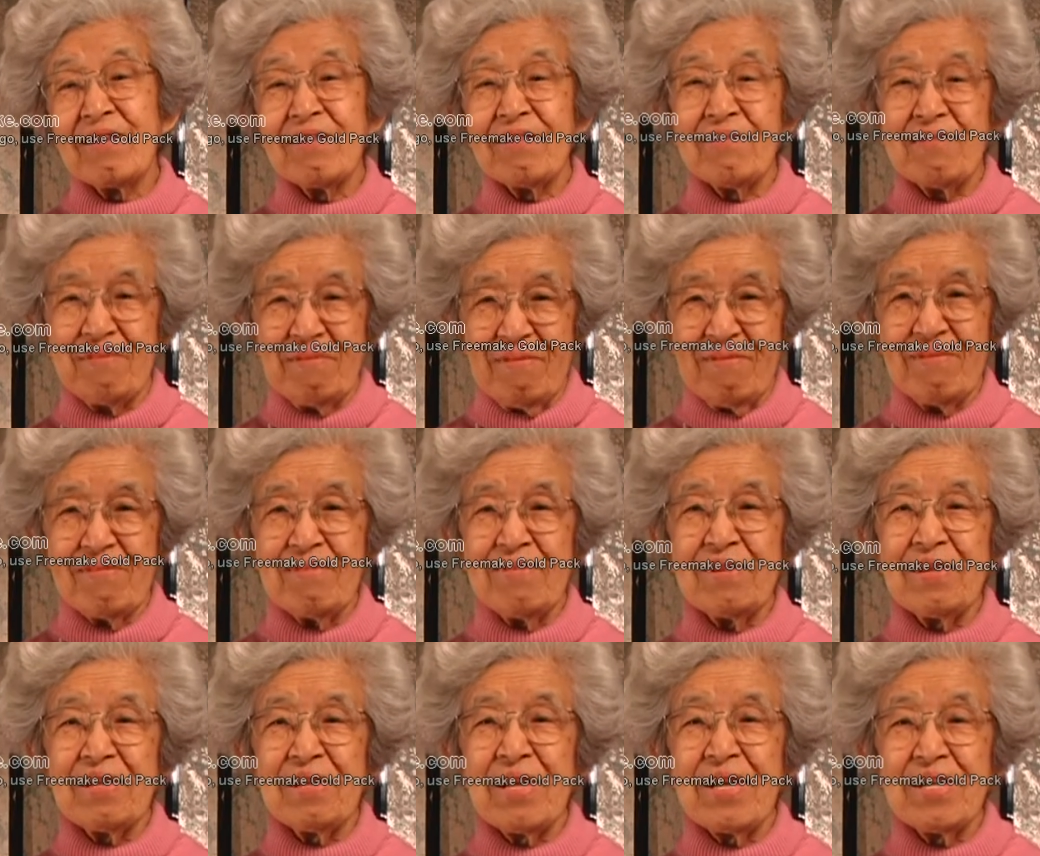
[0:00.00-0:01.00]

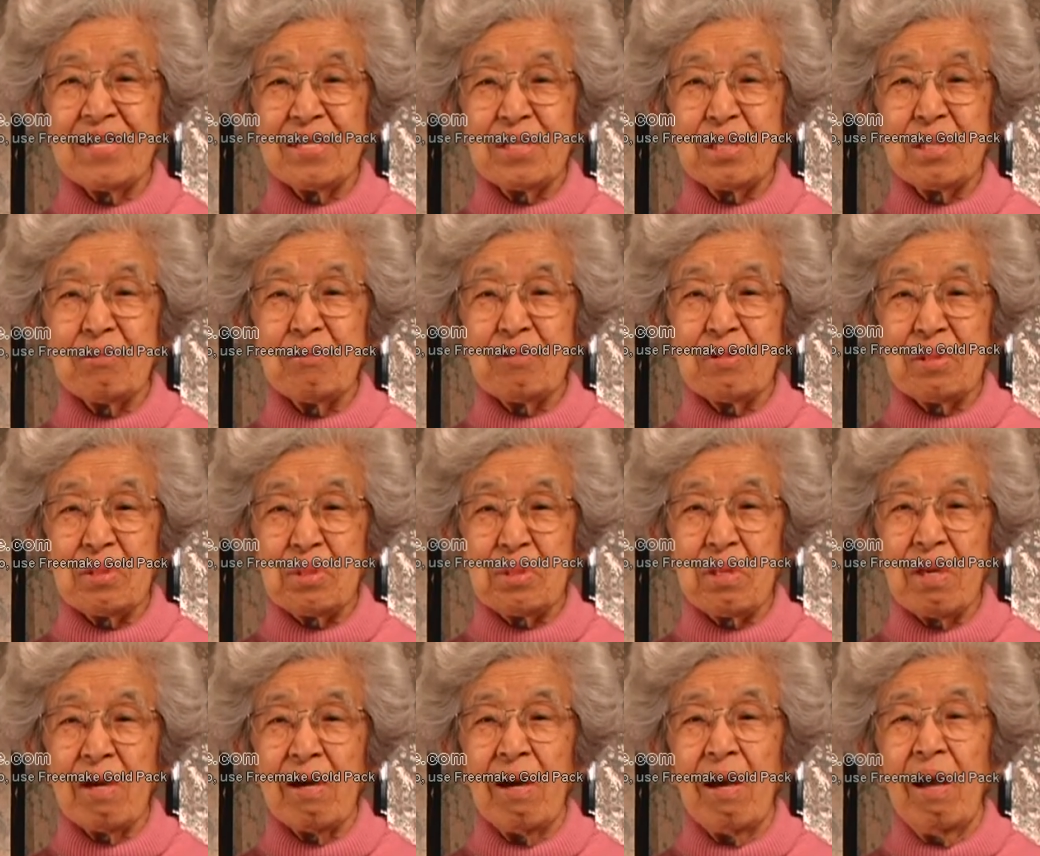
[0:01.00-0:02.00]
realized it was
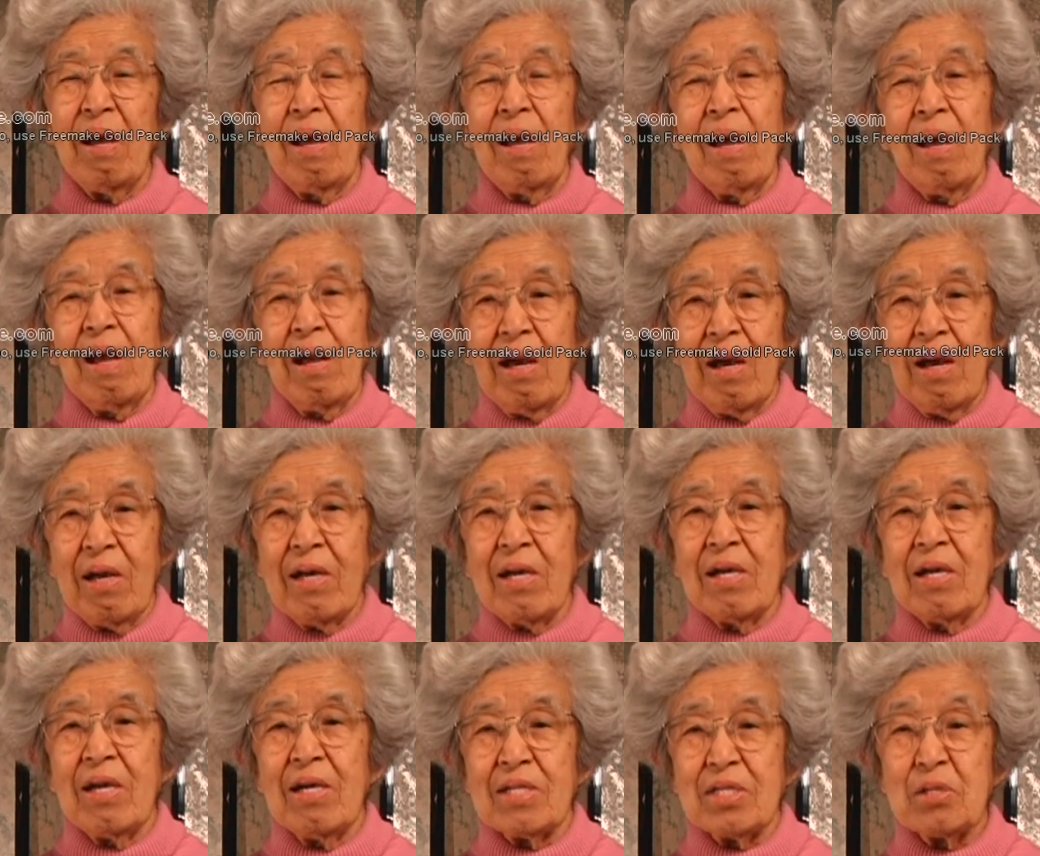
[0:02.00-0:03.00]
to
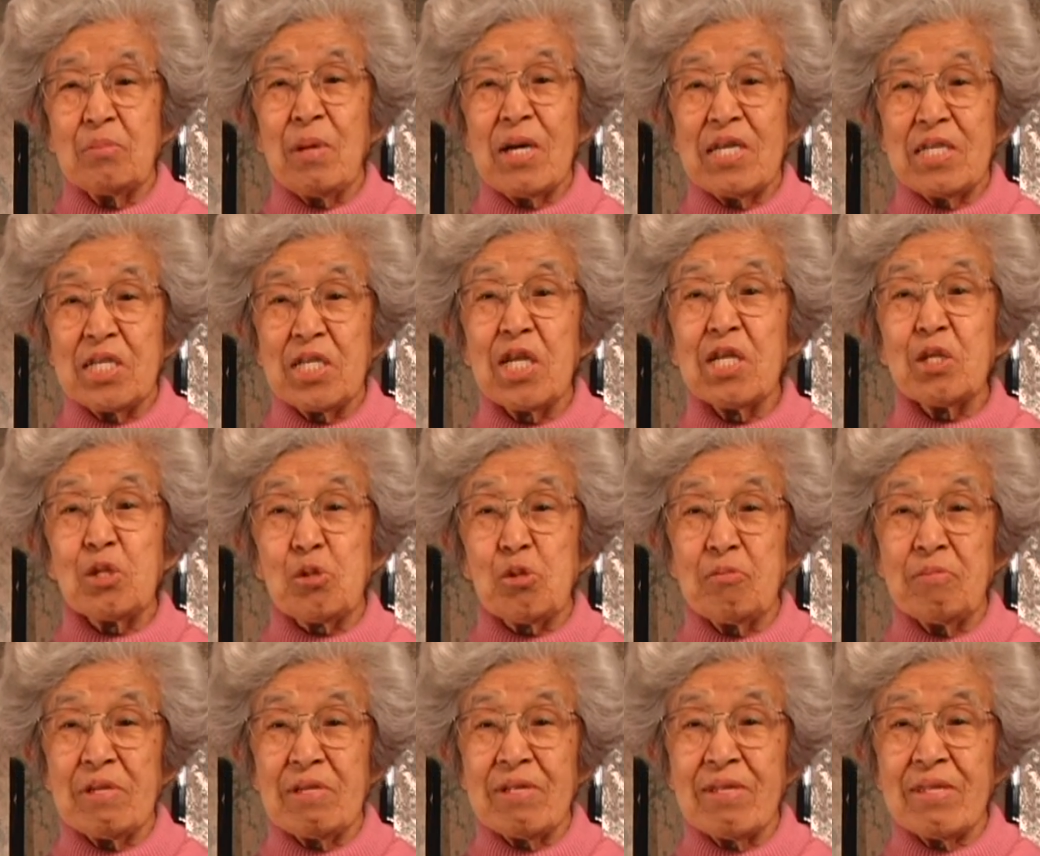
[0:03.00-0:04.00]
my detriment
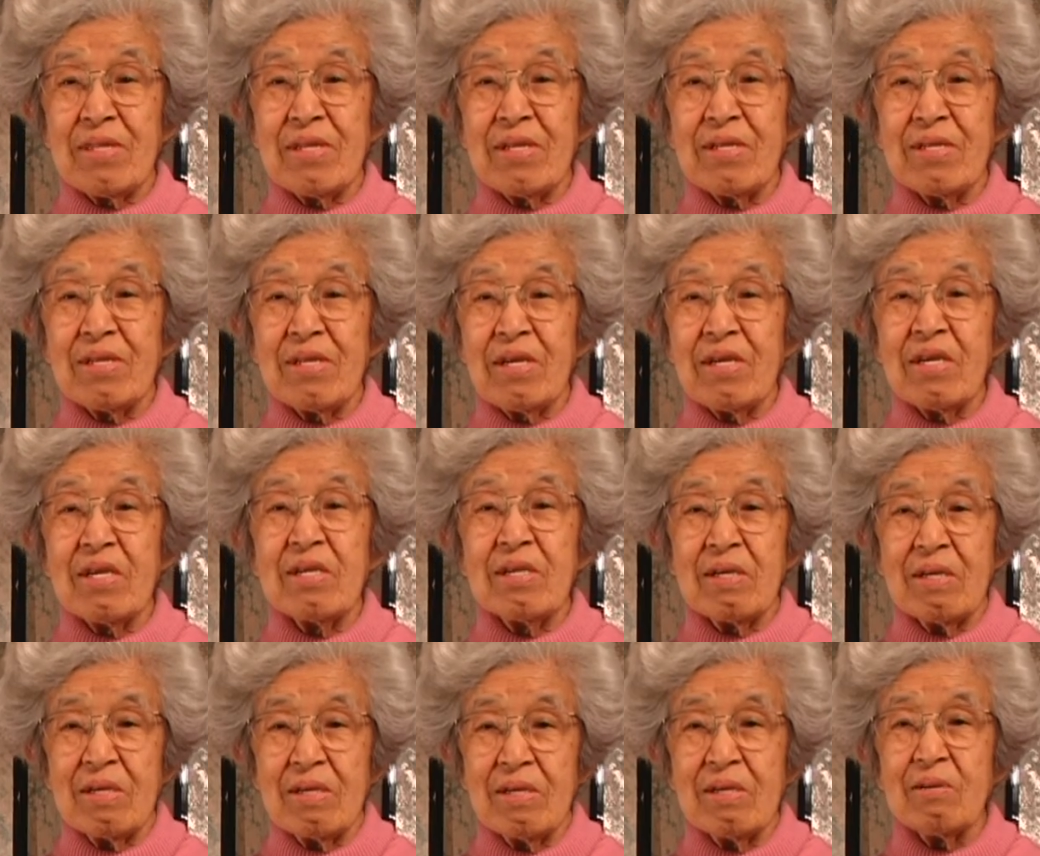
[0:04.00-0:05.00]
that
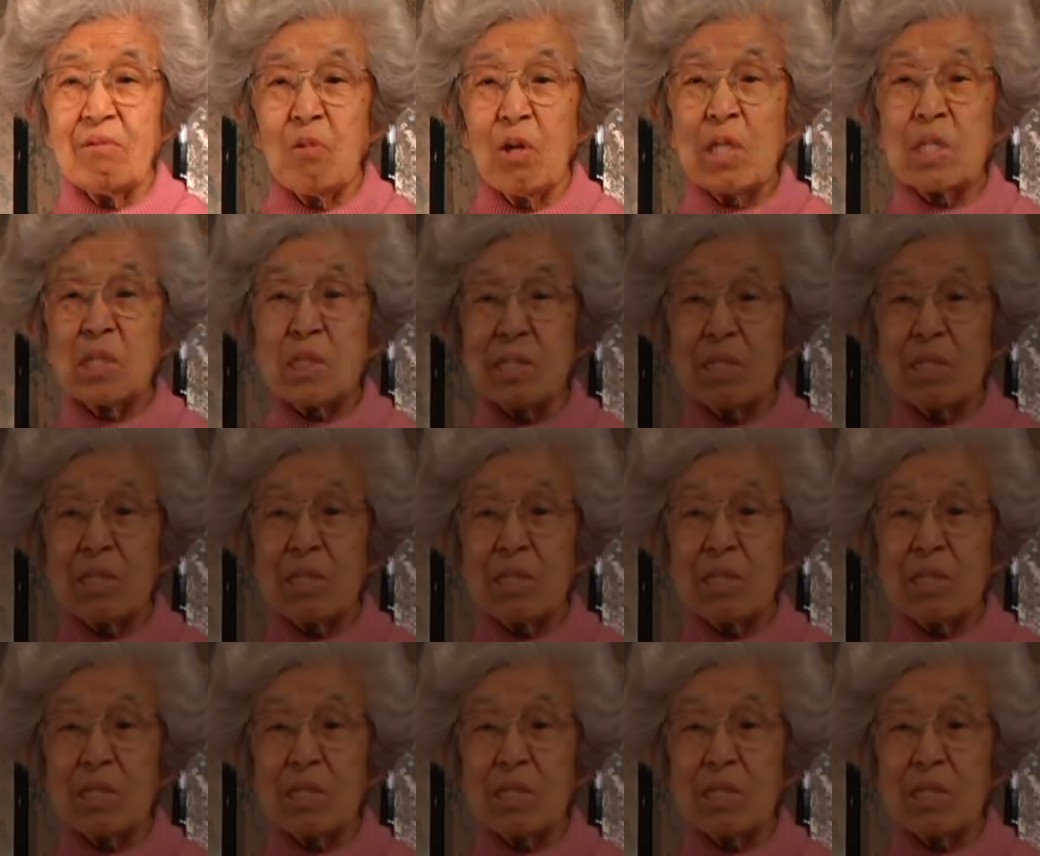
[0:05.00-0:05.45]
wasn't.